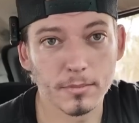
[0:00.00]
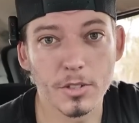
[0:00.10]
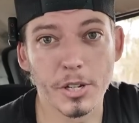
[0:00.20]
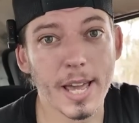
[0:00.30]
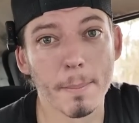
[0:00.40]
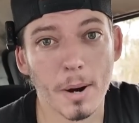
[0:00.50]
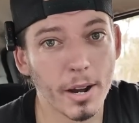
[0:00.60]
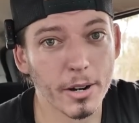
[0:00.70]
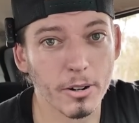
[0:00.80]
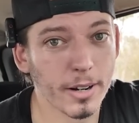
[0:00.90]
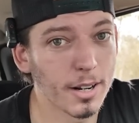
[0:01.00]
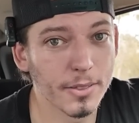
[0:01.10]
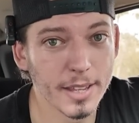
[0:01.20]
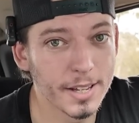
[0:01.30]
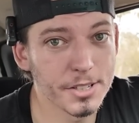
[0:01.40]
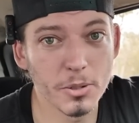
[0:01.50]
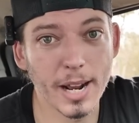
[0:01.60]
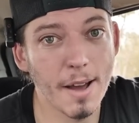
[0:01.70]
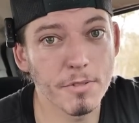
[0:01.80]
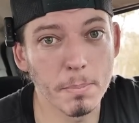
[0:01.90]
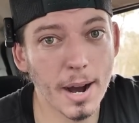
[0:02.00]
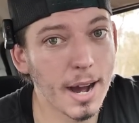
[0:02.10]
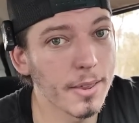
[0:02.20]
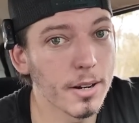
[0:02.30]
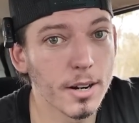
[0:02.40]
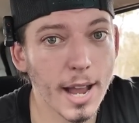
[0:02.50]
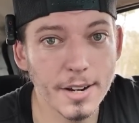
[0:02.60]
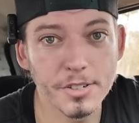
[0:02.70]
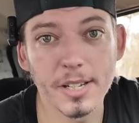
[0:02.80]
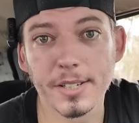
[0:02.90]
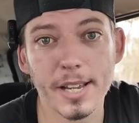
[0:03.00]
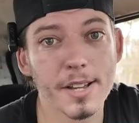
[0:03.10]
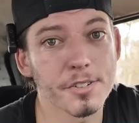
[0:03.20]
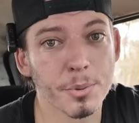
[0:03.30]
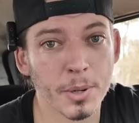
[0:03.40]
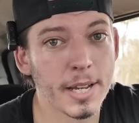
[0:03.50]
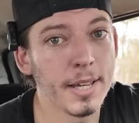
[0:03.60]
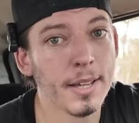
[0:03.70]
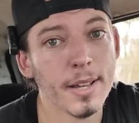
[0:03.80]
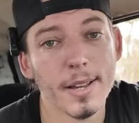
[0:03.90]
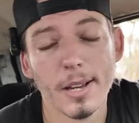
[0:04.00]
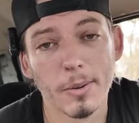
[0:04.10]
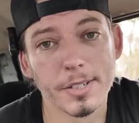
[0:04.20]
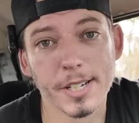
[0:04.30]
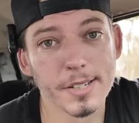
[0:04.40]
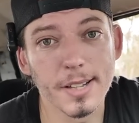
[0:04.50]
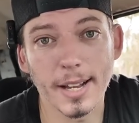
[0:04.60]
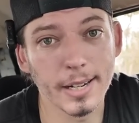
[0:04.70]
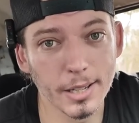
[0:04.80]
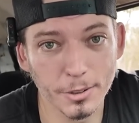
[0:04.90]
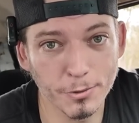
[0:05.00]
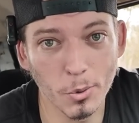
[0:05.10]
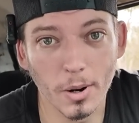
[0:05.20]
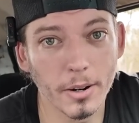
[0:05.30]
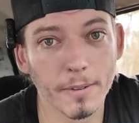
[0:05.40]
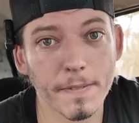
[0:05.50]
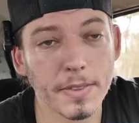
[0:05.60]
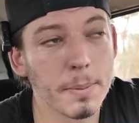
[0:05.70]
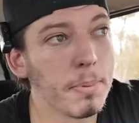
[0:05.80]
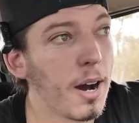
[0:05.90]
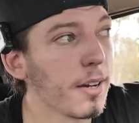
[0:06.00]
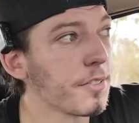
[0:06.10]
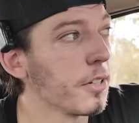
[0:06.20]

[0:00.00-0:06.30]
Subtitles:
To get monitoring on this, you'd have to buy their Edge CTS 3, which is like another $450.